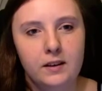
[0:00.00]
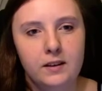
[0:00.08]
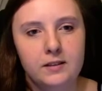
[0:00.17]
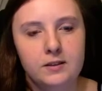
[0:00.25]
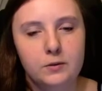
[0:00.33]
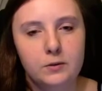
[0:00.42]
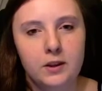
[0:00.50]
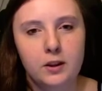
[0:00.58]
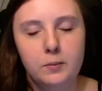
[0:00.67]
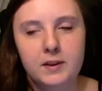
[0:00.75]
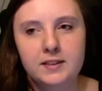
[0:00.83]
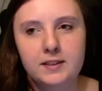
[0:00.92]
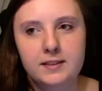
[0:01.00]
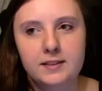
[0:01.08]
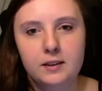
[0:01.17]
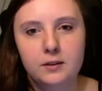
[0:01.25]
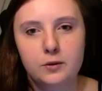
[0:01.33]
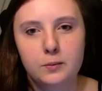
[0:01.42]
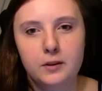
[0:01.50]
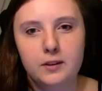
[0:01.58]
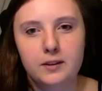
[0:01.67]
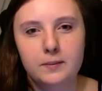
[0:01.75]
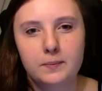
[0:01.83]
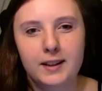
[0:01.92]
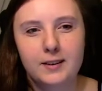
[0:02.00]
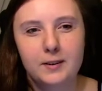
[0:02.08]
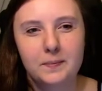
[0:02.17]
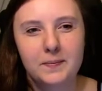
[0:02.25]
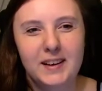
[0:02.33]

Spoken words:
let's do another basic sell for Malcolm.